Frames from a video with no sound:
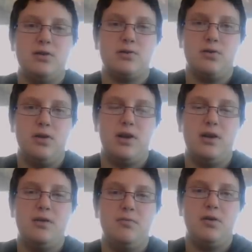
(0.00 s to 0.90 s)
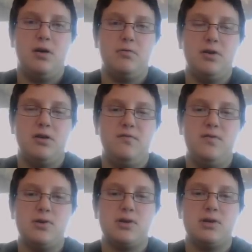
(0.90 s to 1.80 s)
this girl, and I got really
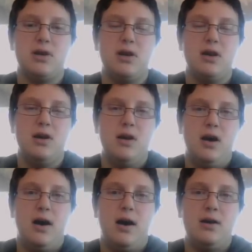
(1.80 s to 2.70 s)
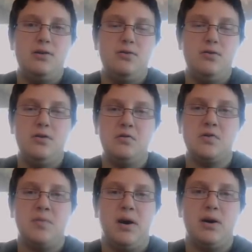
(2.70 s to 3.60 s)
confused because like I knew it
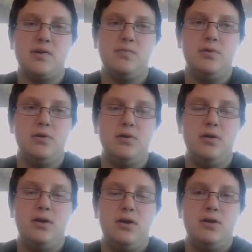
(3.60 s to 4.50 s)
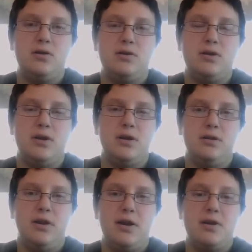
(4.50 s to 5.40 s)
was possible to
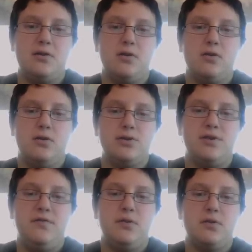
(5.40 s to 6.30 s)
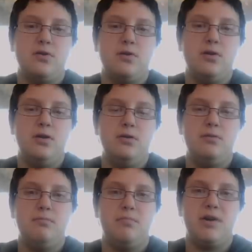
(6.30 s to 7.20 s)
like girls if you're a girl,
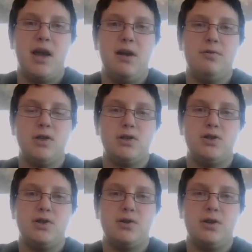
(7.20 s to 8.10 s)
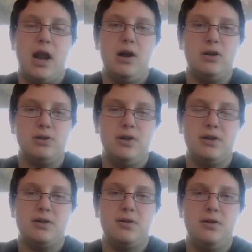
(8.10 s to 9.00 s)
but I was sure that I also
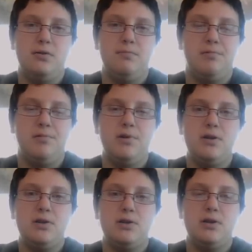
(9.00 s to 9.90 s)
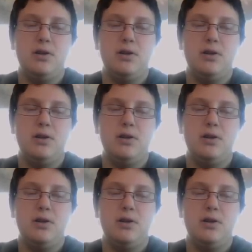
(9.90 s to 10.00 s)
liked boys,